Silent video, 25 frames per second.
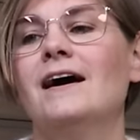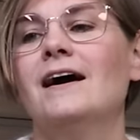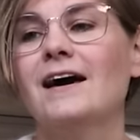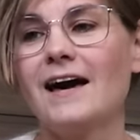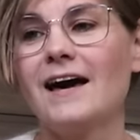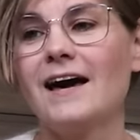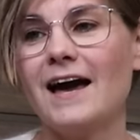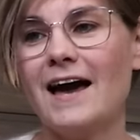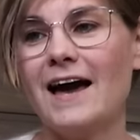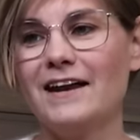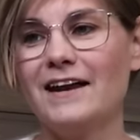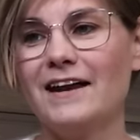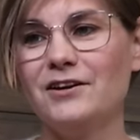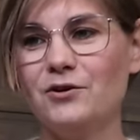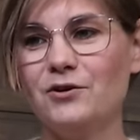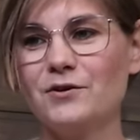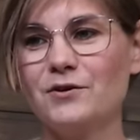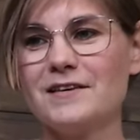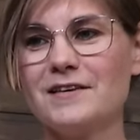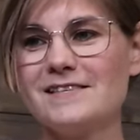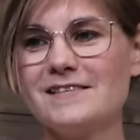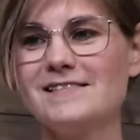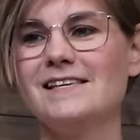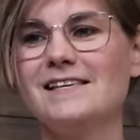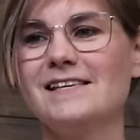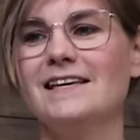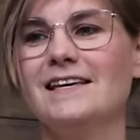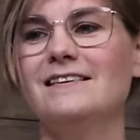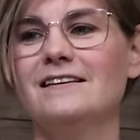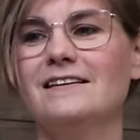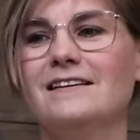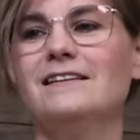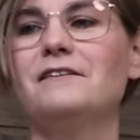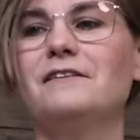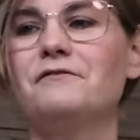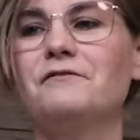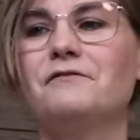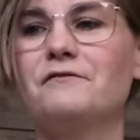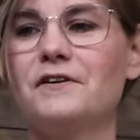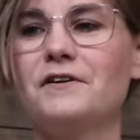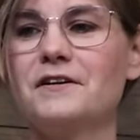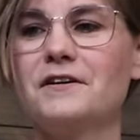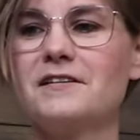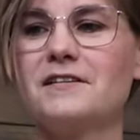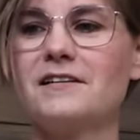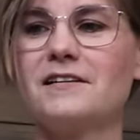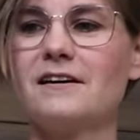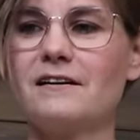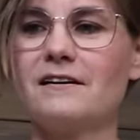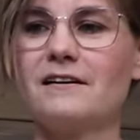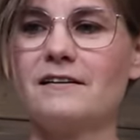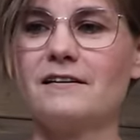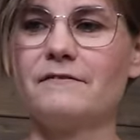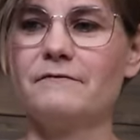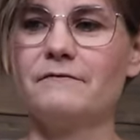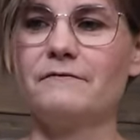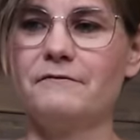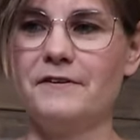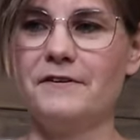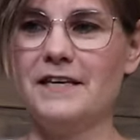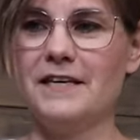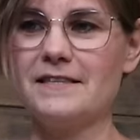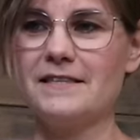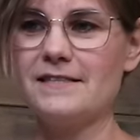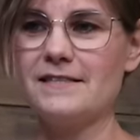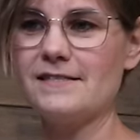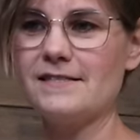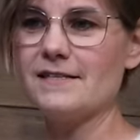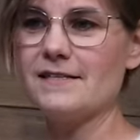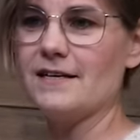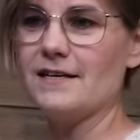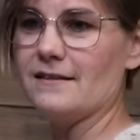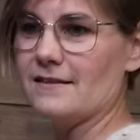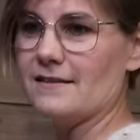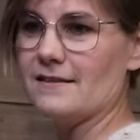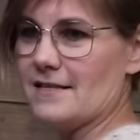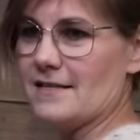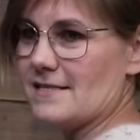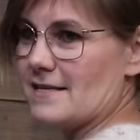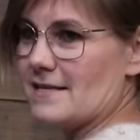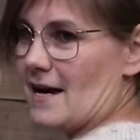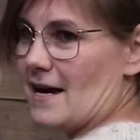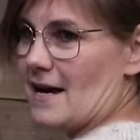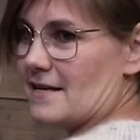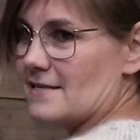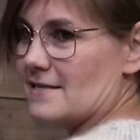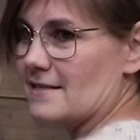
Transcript: and you can see the different fit this has.